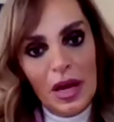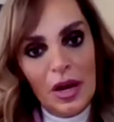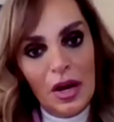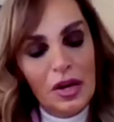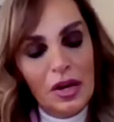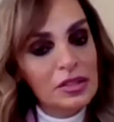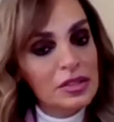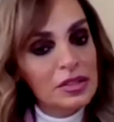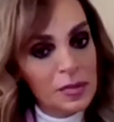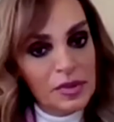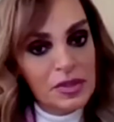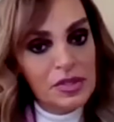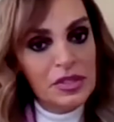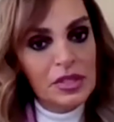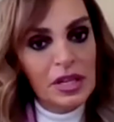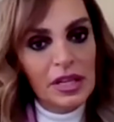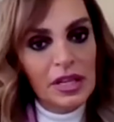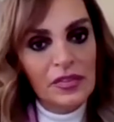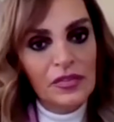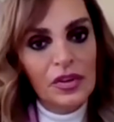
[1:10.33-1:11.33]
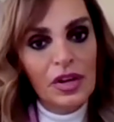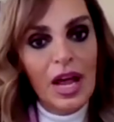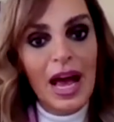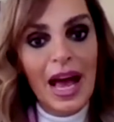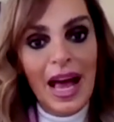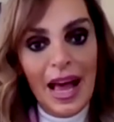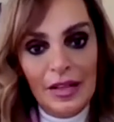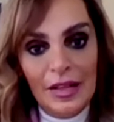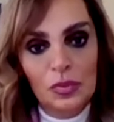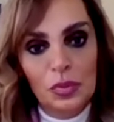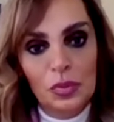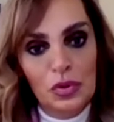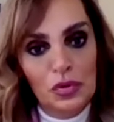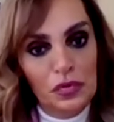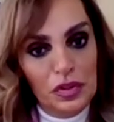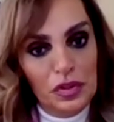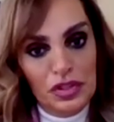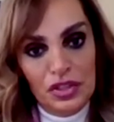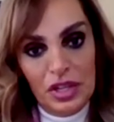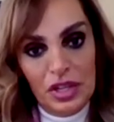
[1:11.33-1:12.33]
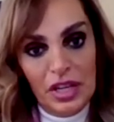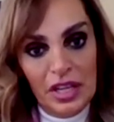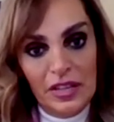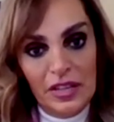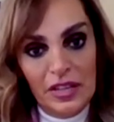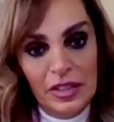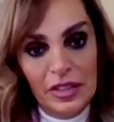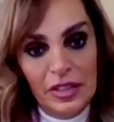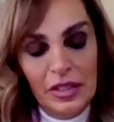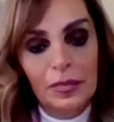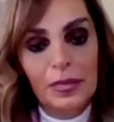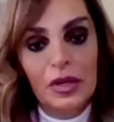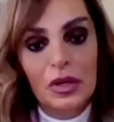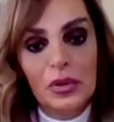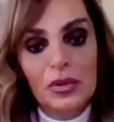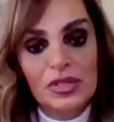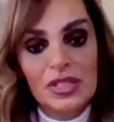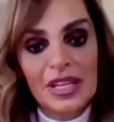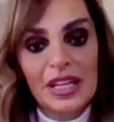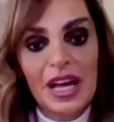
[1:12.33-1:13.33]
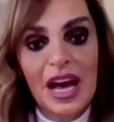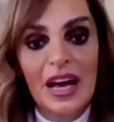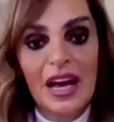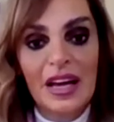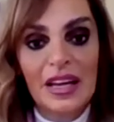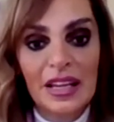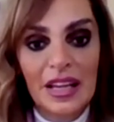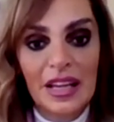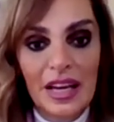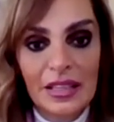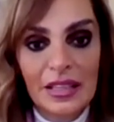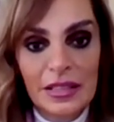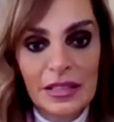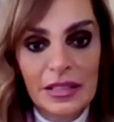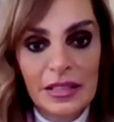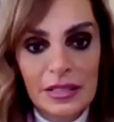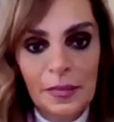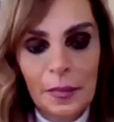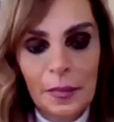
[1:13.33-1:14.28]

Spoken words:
on the personal level and professional level, because it highlights